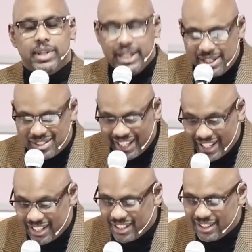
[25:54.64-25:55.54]
he's
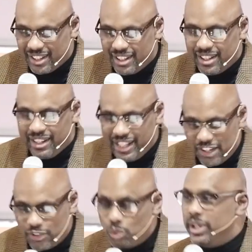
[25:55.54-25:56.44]
in it
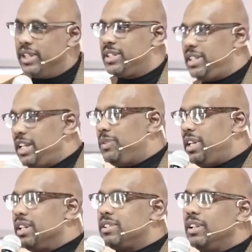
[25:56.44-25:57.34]
even when it seems
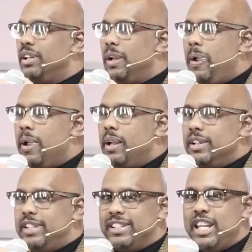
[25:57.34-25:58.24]
he isn't. It
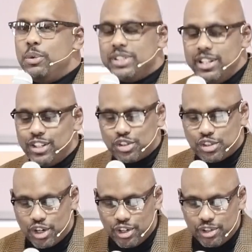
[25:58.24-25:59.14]
says he was in the
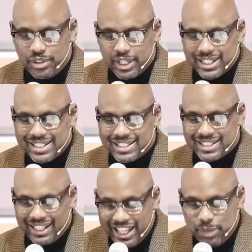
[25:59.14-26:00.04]
stern
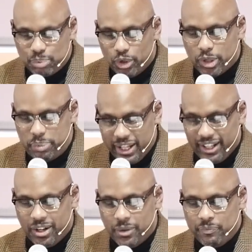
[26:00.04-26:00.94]
sleep on a
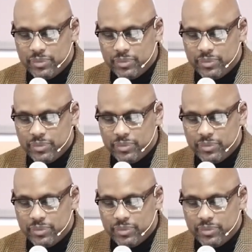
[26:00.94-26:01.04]
pillow.